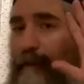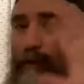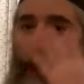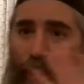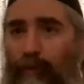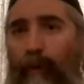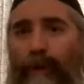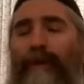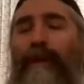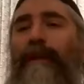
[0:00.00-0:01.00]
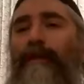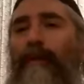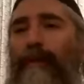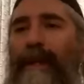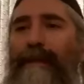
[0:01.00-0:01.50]
not wanting
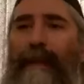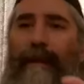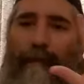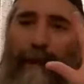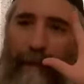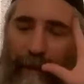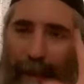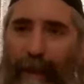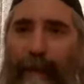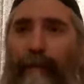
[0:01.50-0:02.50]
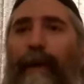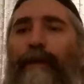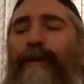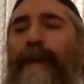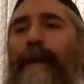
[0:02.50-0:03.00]
to face them and think
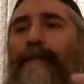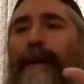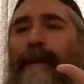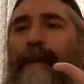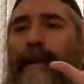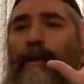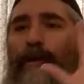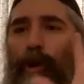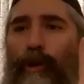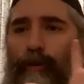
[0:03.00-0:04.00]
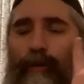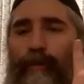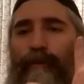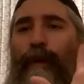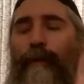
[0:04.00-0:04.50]
about them and learn
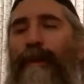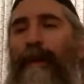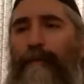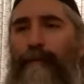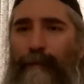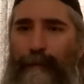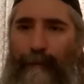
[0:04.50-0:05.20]
from them,